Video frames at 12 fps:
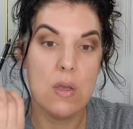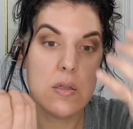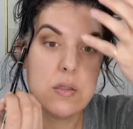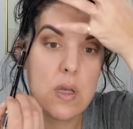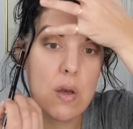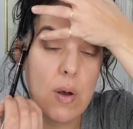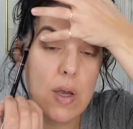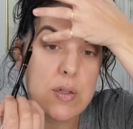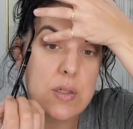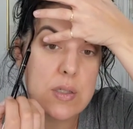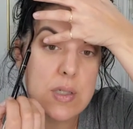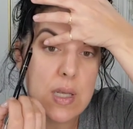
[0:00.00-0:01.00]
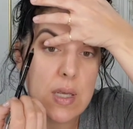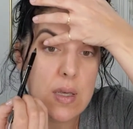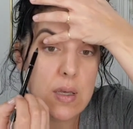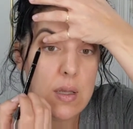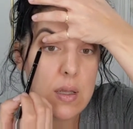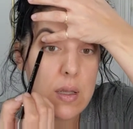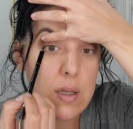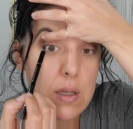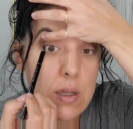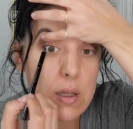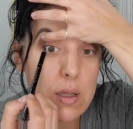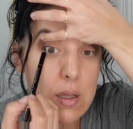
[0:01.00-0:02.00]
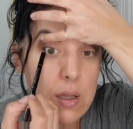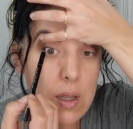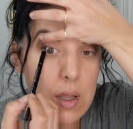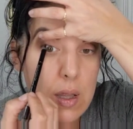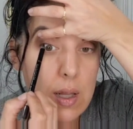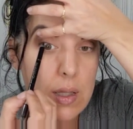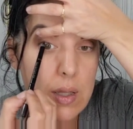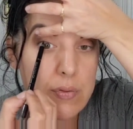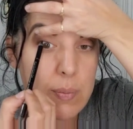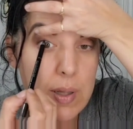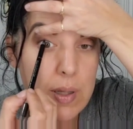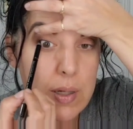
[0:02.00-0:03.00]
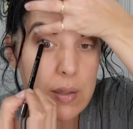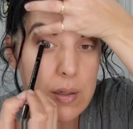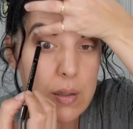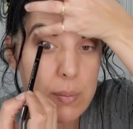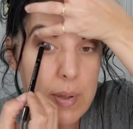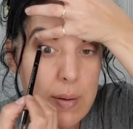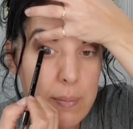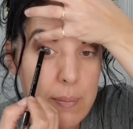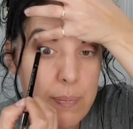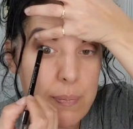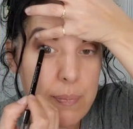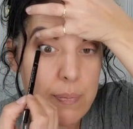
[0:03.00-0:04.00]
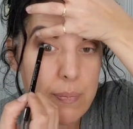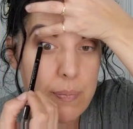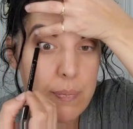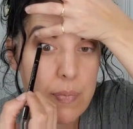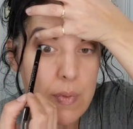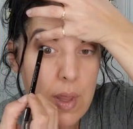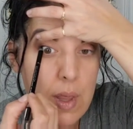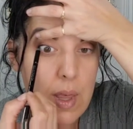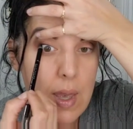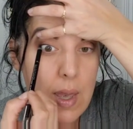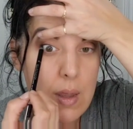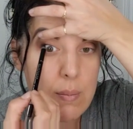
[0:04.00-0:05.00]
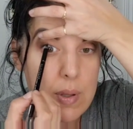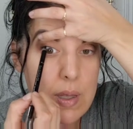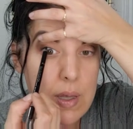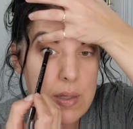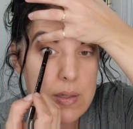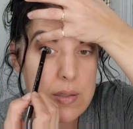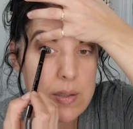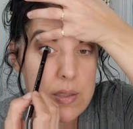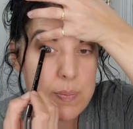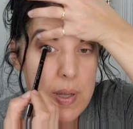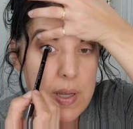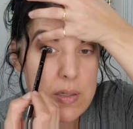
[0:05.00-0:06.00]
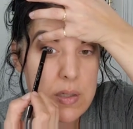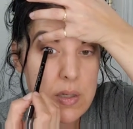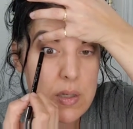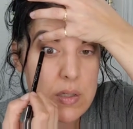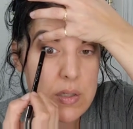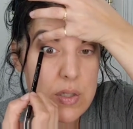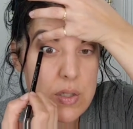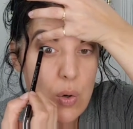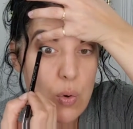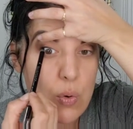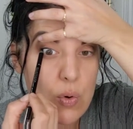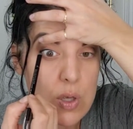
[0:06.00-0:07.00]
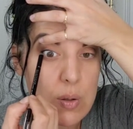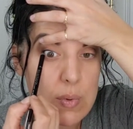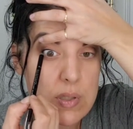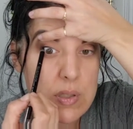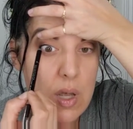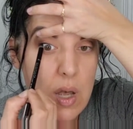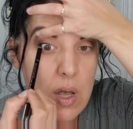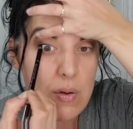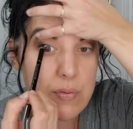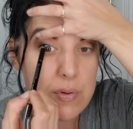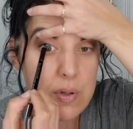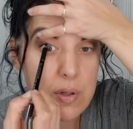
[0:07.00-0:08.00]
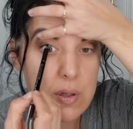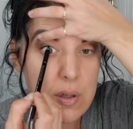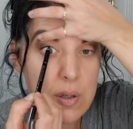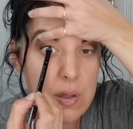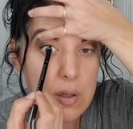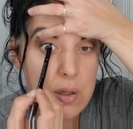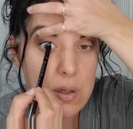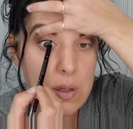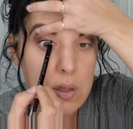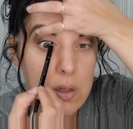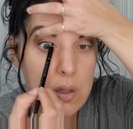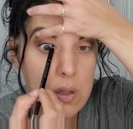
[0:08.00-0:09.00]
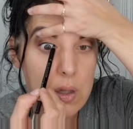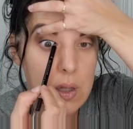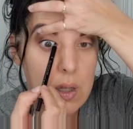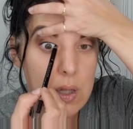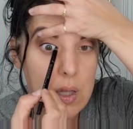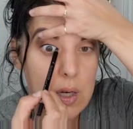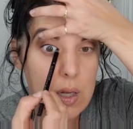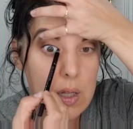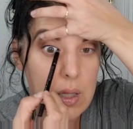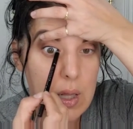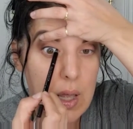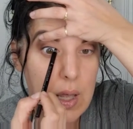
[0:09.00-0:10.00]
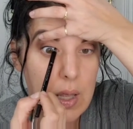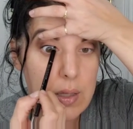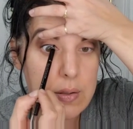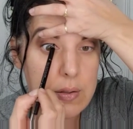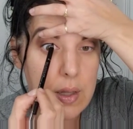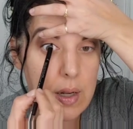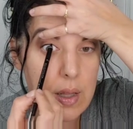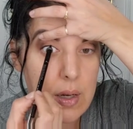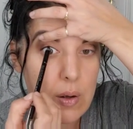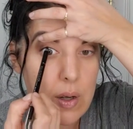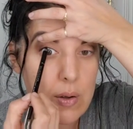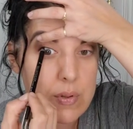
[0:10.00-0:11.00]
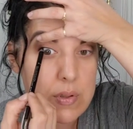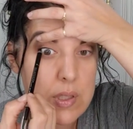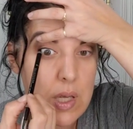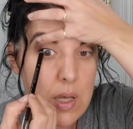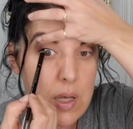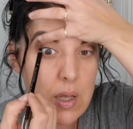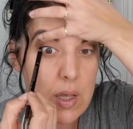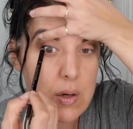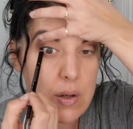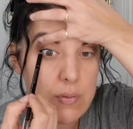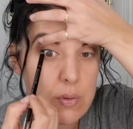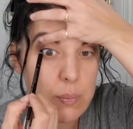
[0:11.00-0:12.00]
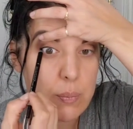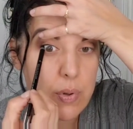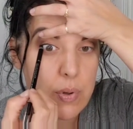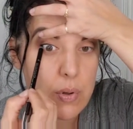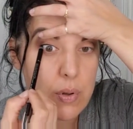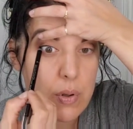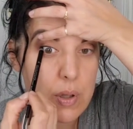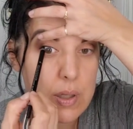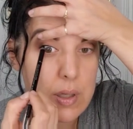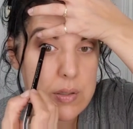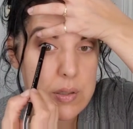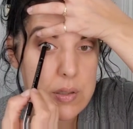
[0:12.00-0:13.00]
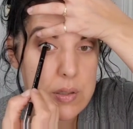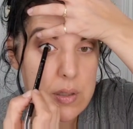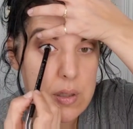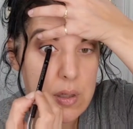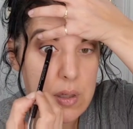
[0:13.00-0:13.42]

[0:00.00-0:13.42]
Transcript: So I just take and I lift my lid a little bit. And because this pencil is so creamy soft, it glides and I don't have to tug, I don't have to pull, it just